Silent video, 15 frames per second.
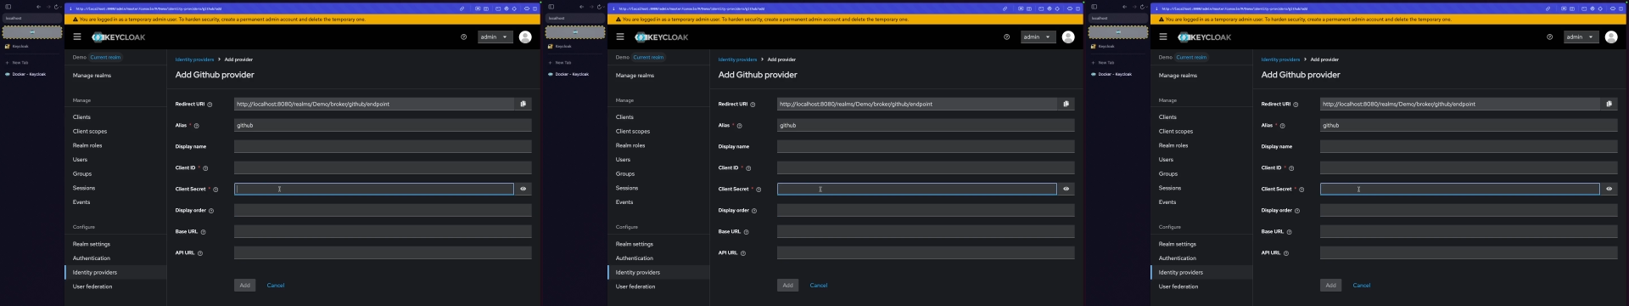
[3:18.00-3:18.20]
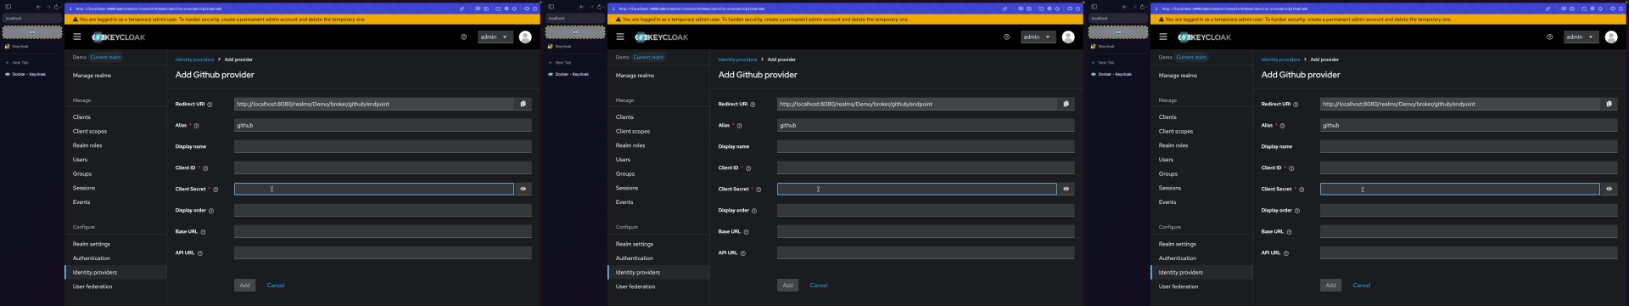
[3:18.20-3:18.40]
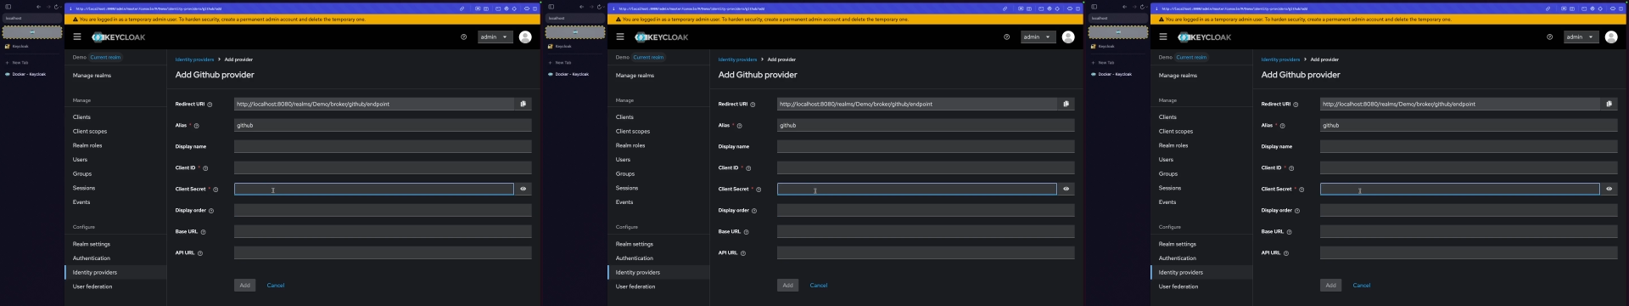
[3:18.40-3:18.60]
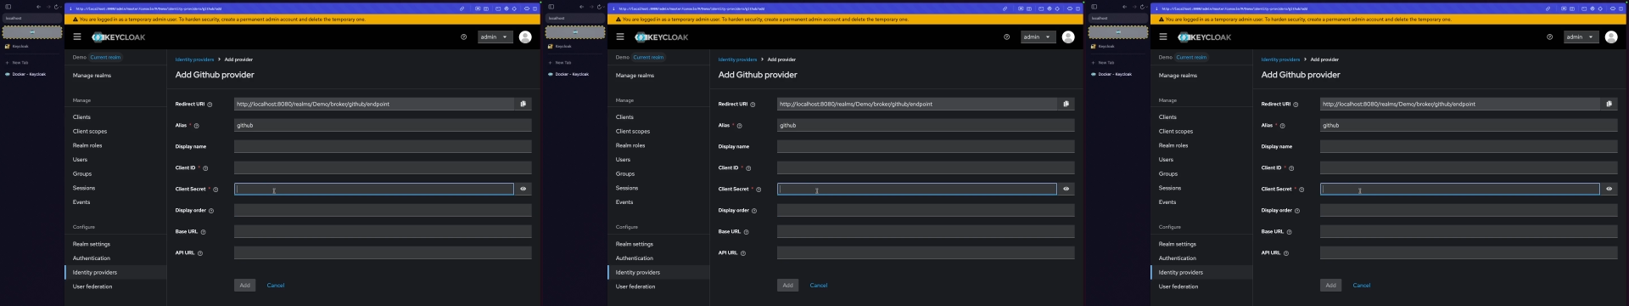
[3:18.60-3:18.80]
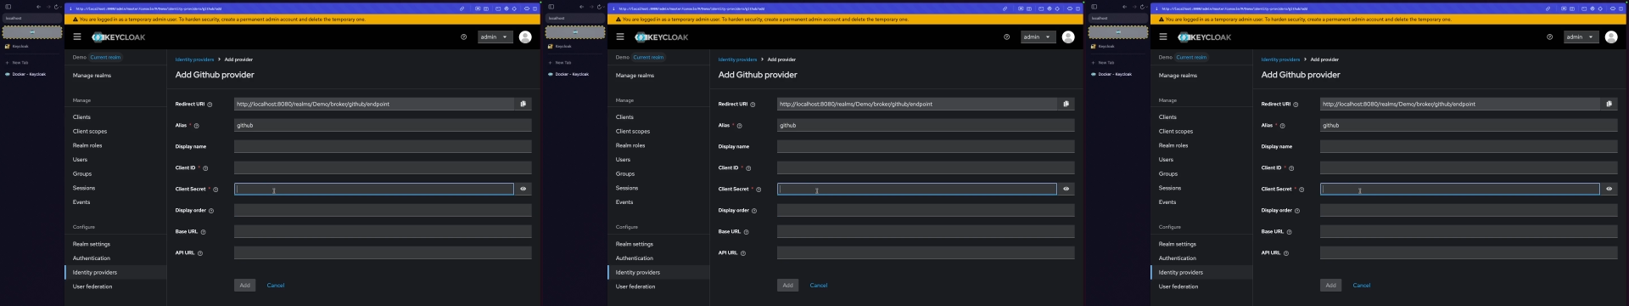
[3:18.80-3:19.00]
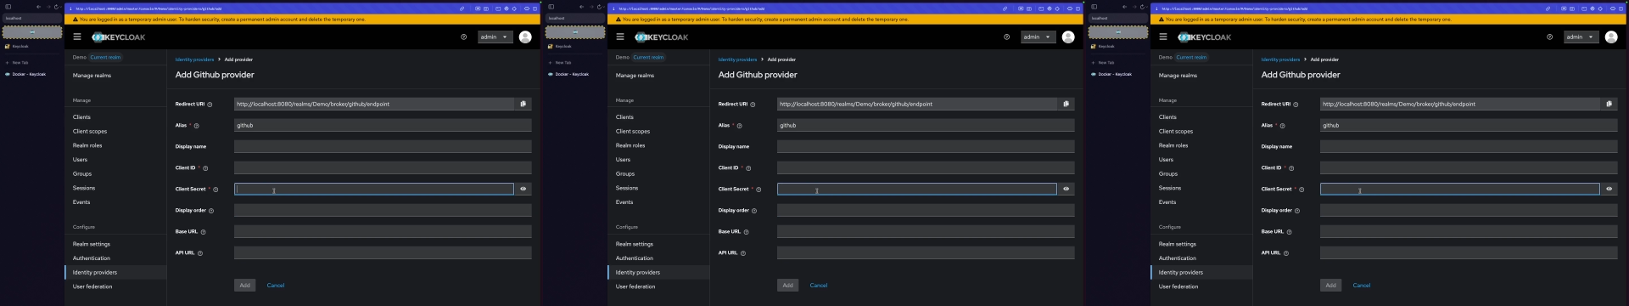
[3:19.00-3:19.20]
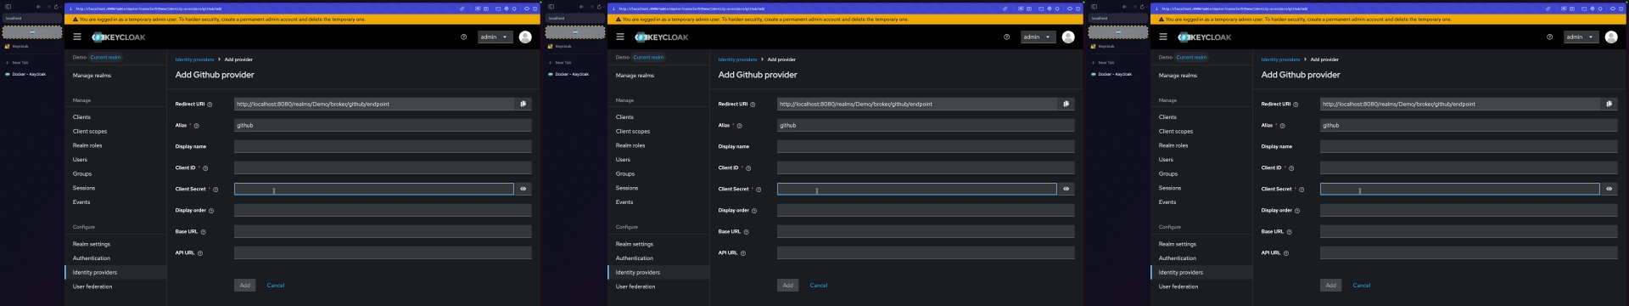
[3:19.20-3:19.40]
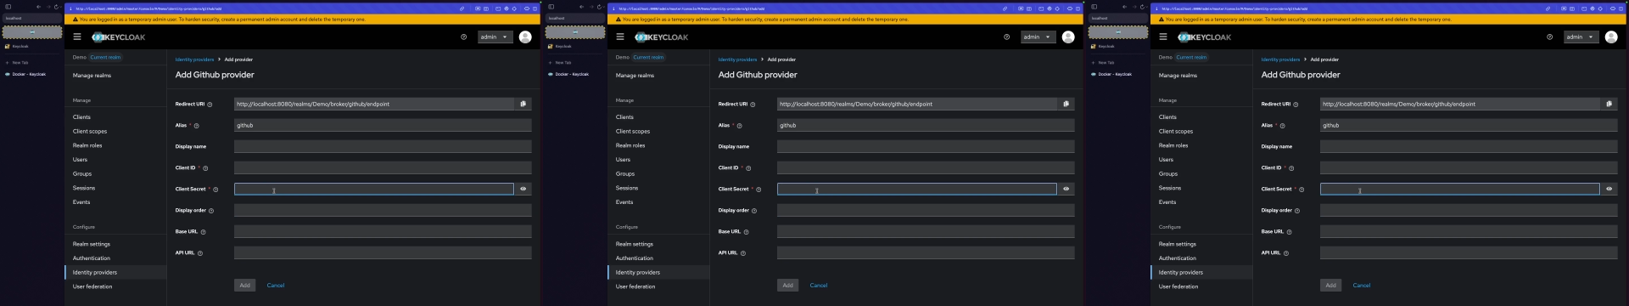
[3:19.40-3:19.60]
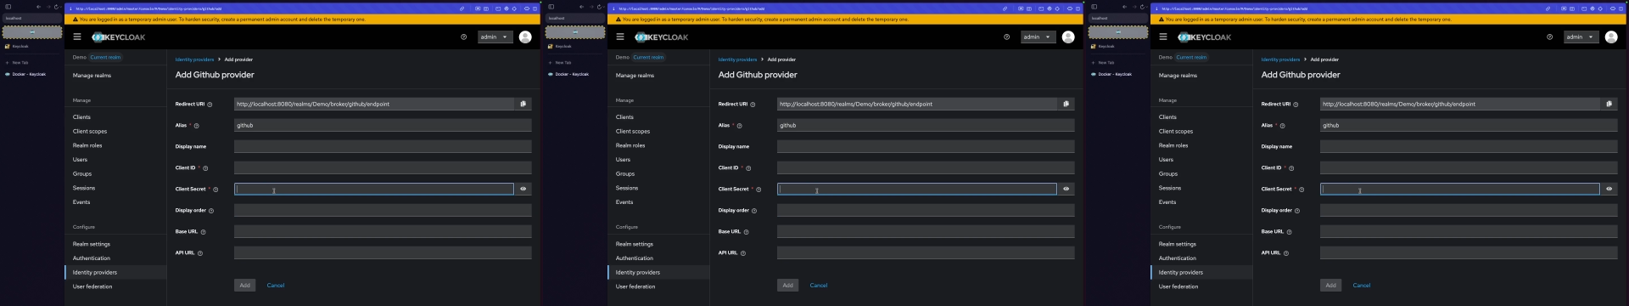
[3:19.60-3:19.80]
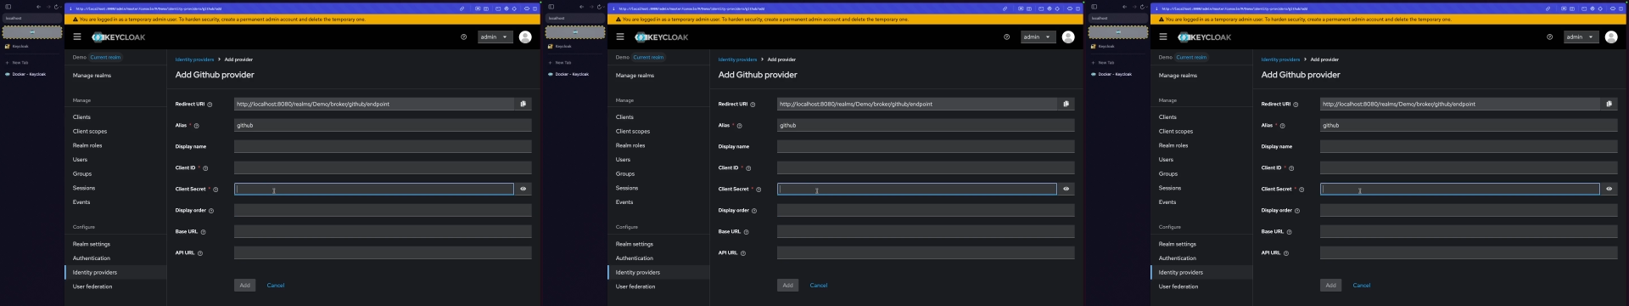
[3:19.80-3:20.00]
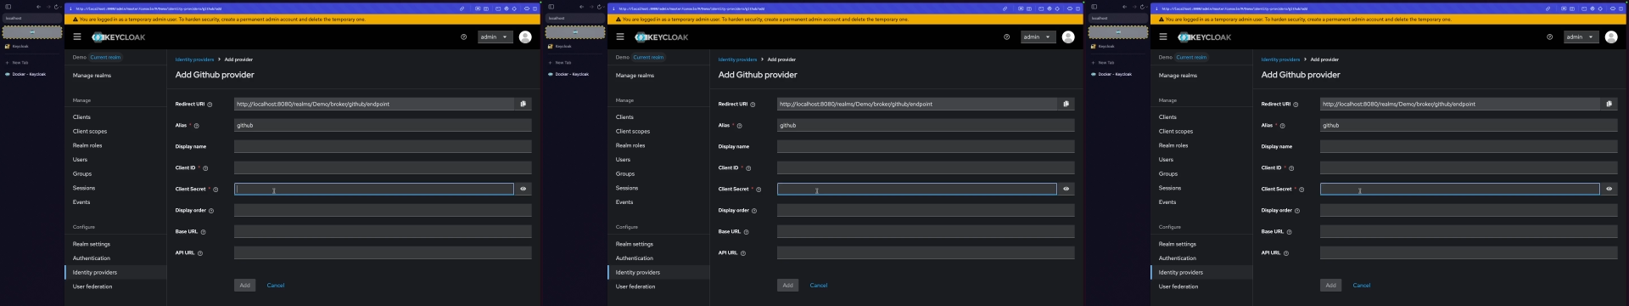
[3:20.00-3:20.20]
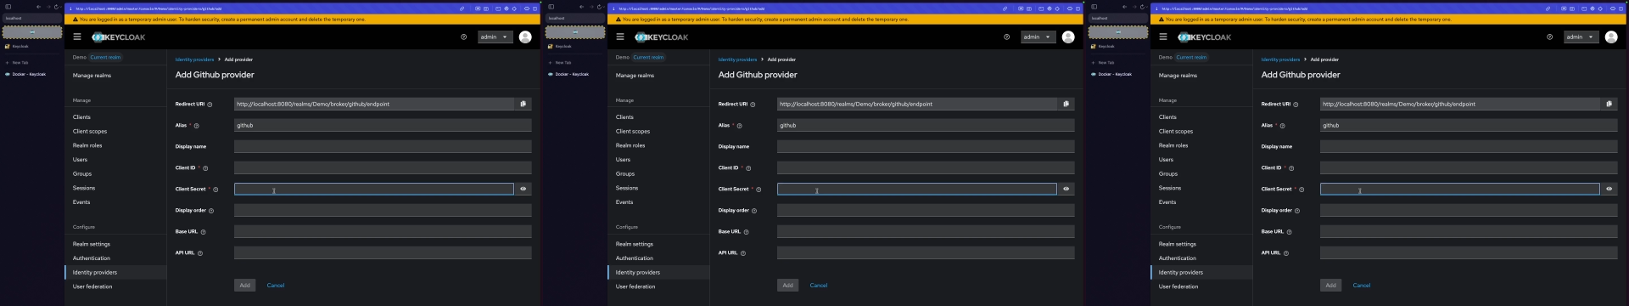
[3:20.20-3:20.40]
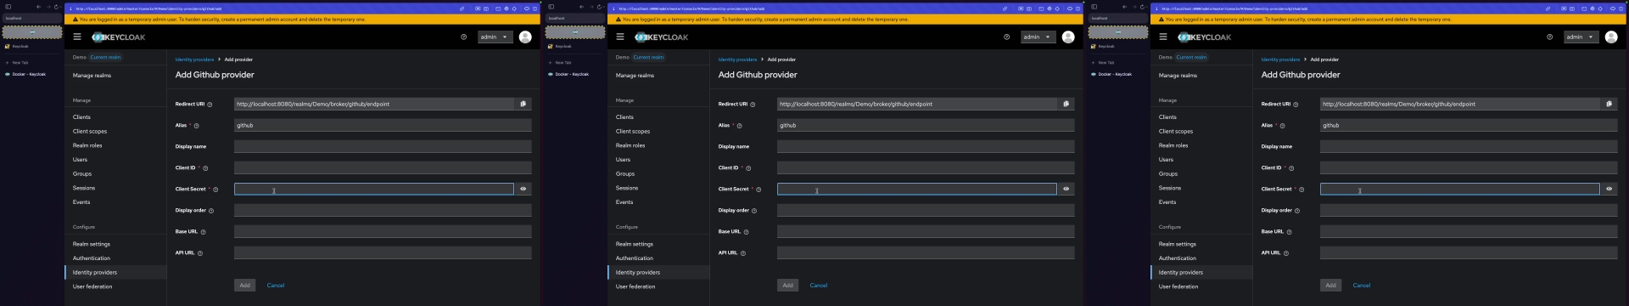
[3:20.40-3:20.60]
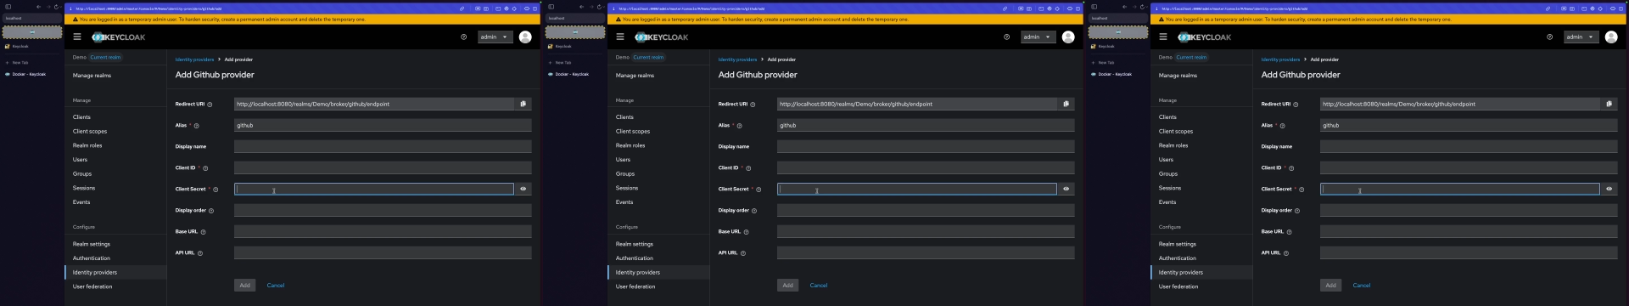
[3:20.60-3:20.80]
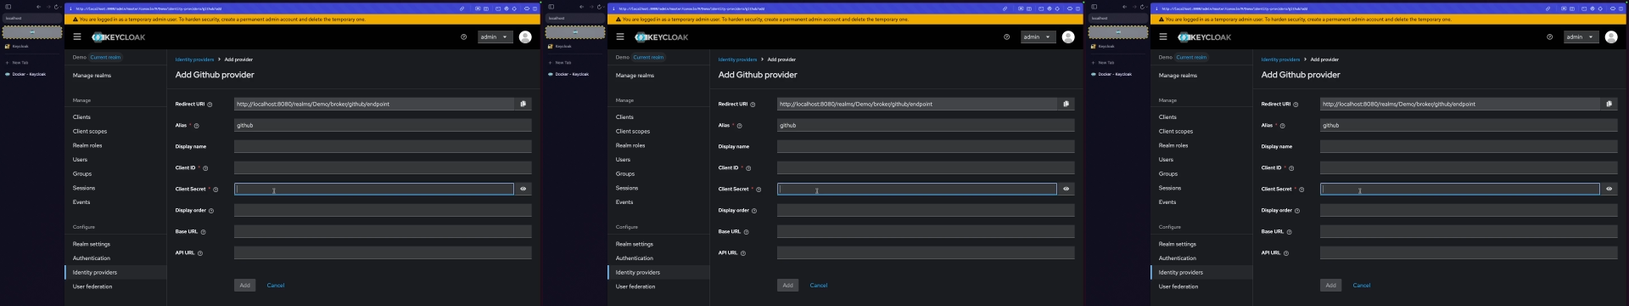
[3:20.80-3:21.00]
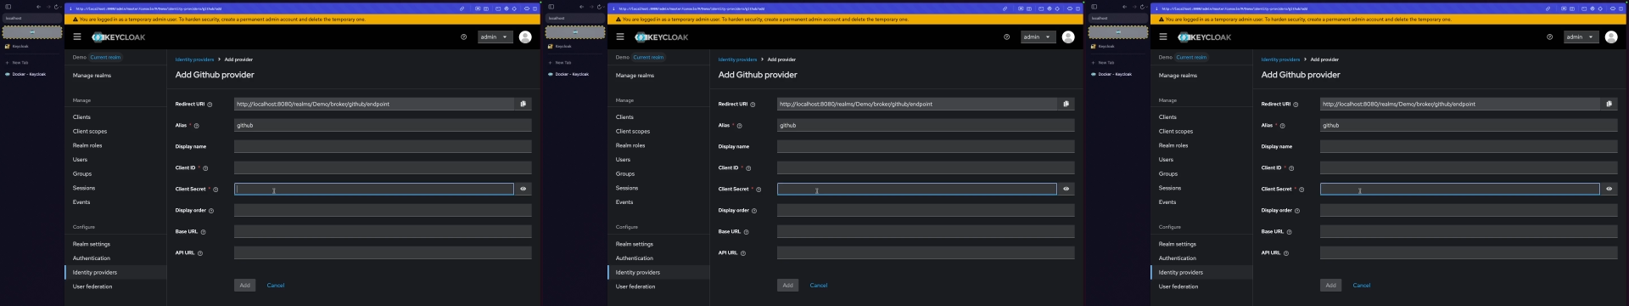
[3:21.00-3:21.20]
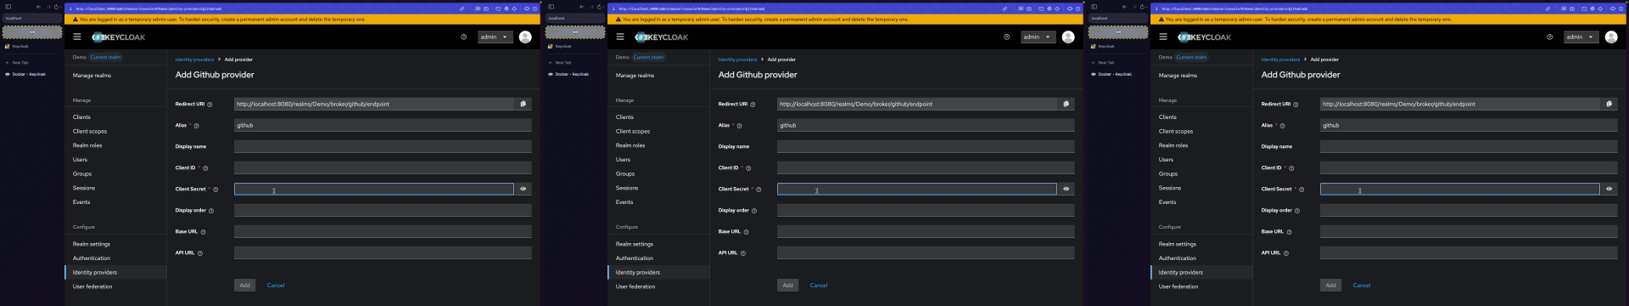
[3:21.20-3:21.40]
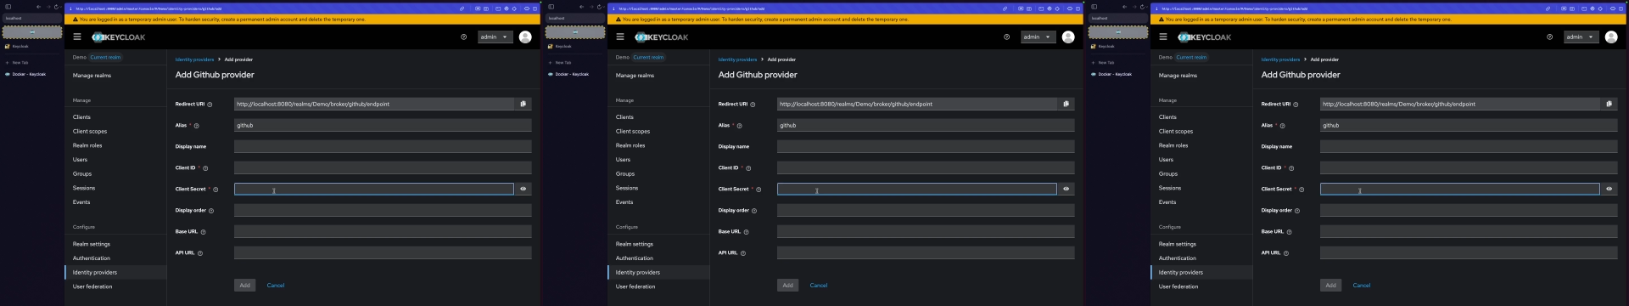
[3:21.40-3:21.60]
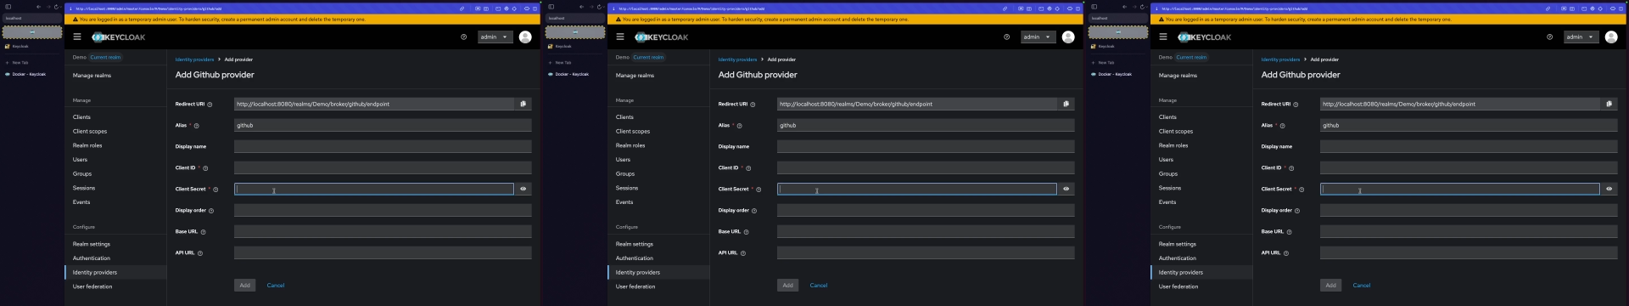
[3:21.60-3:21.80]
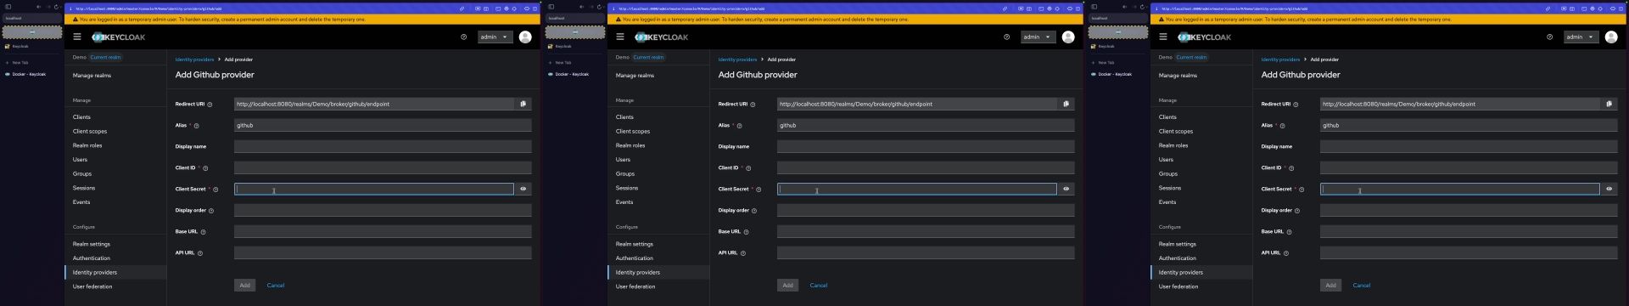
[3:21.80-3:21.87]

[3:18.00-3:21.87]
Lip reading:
Nobody's mouth can be seen.